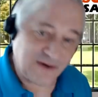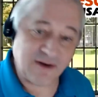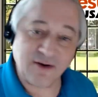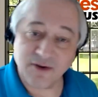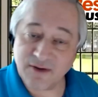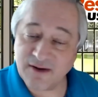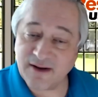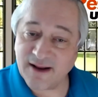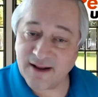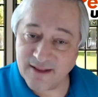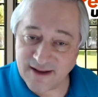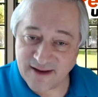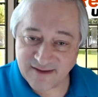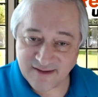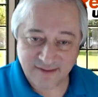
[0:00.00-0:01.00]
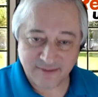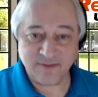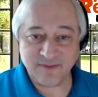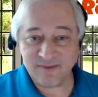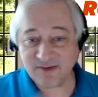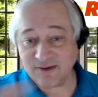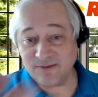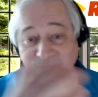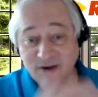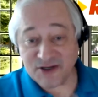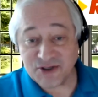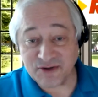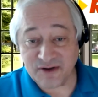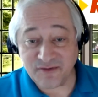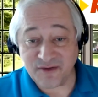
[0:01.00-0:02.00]
you couldn't care less. So why
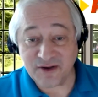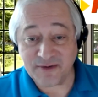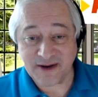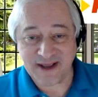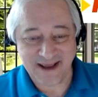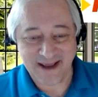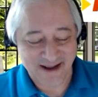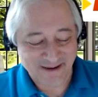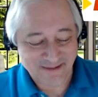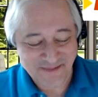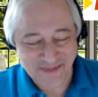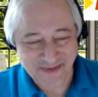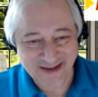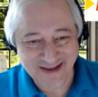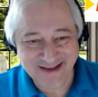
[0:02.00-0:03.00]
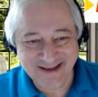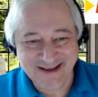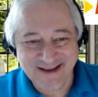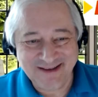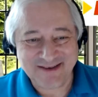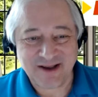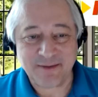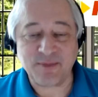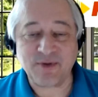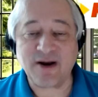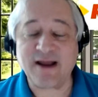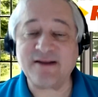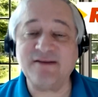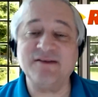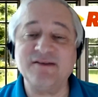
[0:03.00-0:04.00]
should your viewer care? So
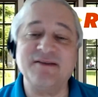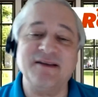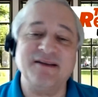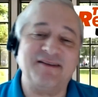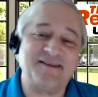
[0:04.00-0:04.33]
practice these